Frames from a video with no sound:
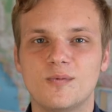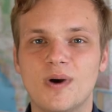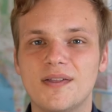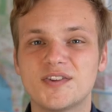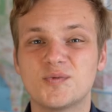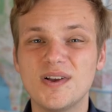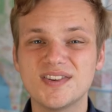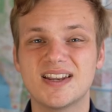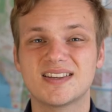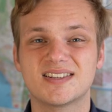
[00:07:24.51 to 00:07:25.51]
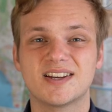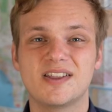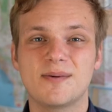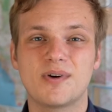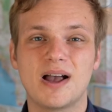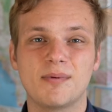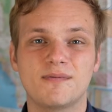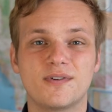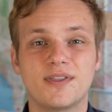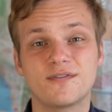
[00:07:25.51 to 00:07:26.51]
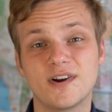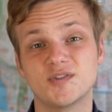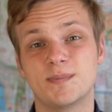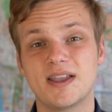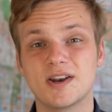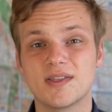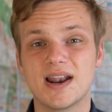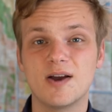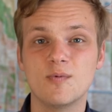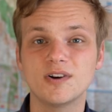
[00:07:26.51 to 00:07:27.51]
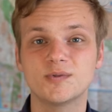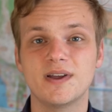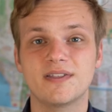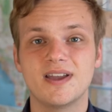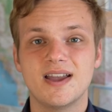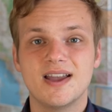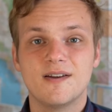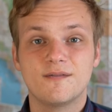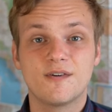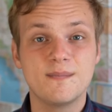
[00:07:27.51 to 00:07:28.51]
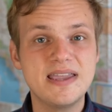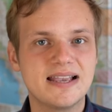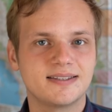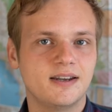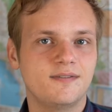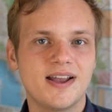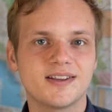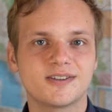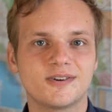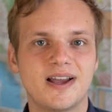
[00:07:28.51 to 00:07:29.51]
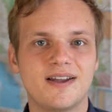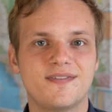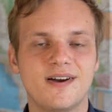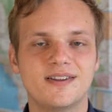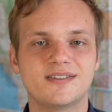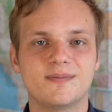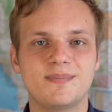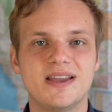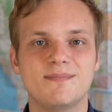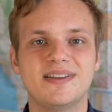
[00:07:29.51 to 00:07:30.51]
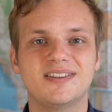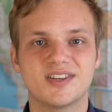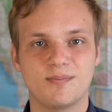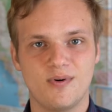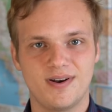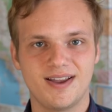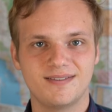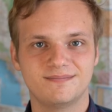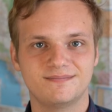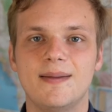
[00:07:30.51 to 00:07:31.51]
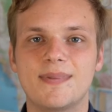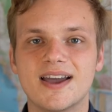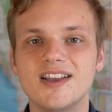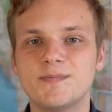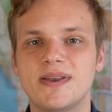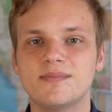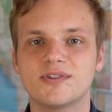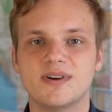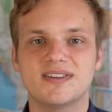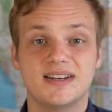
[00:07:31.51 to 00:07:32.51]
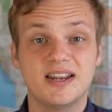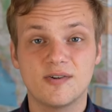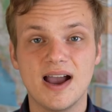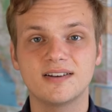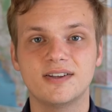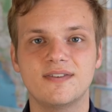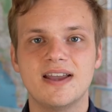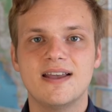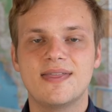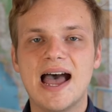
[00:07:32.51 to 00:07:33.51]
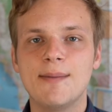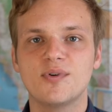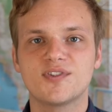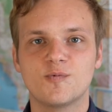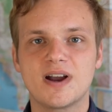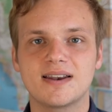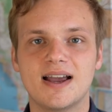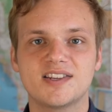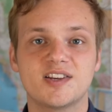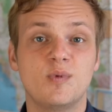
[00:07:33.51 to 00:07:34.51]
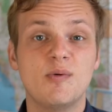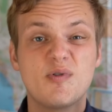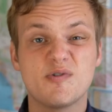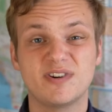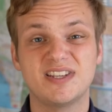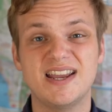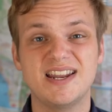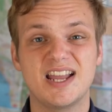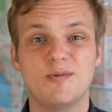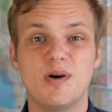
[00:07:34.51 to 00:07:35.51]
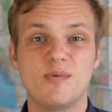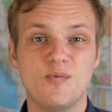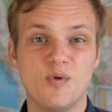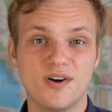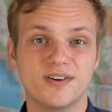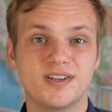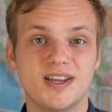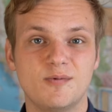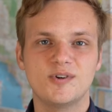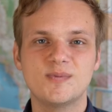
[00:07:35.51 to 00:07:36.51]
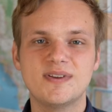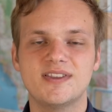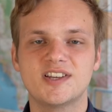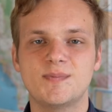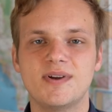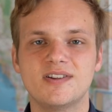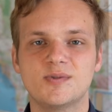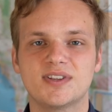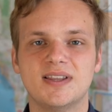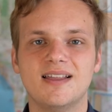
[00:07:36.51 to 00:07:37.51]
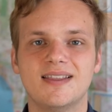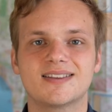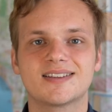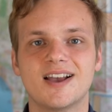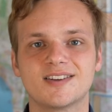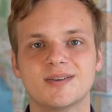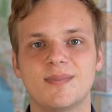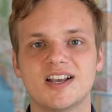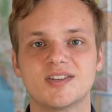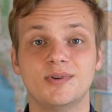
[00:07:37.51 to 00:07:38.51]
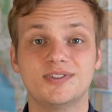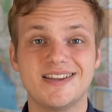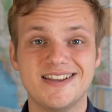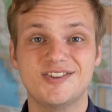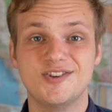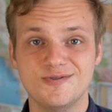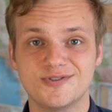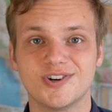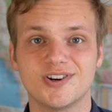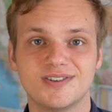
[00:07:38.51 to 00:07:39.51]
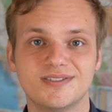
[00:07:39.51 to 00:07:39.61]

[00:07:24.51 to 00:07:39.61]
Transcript: While this wasn't necessarily a problem for the French beginner that I worked with, for me as an advanced learner, I found it to be a bit disappointing. And because Pimsleur isn't interactive, the app wasn't recognizing what we were retaining and what we weren't, which means the experience was a lot less customizable to each user.